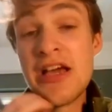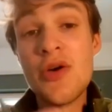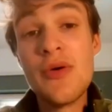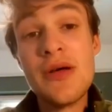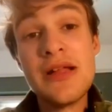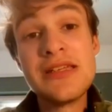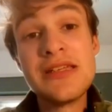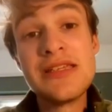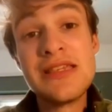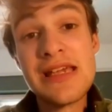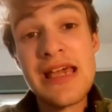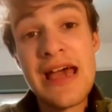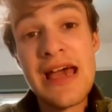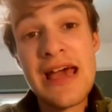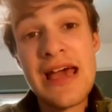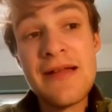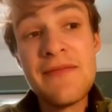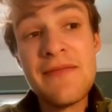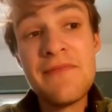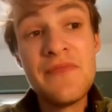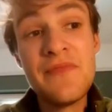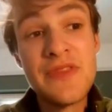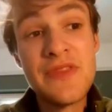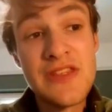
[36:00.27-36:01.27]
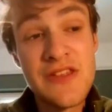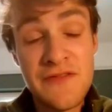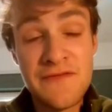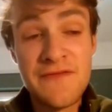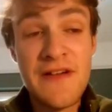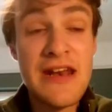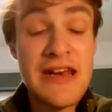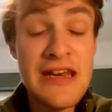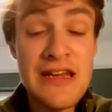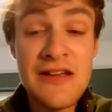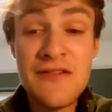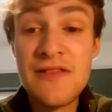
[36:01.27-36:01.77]
go into the game
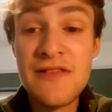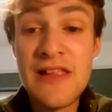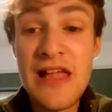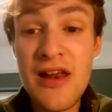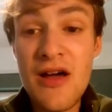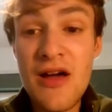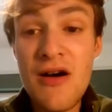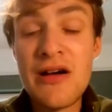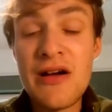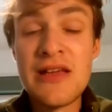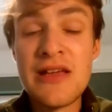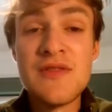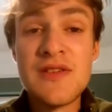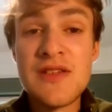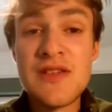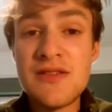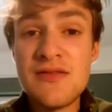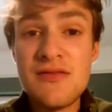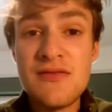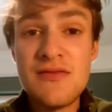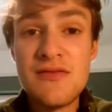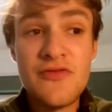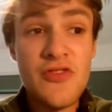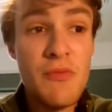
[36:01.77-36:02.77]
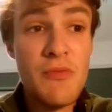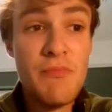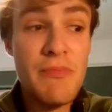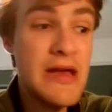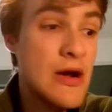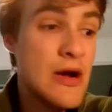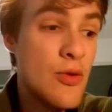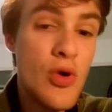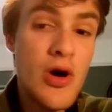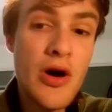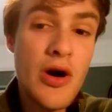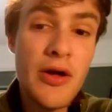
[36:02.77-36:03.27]
defending for their lives from
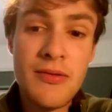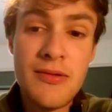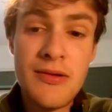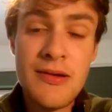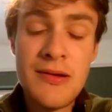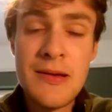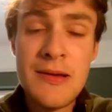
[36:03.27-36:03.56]
minute 1.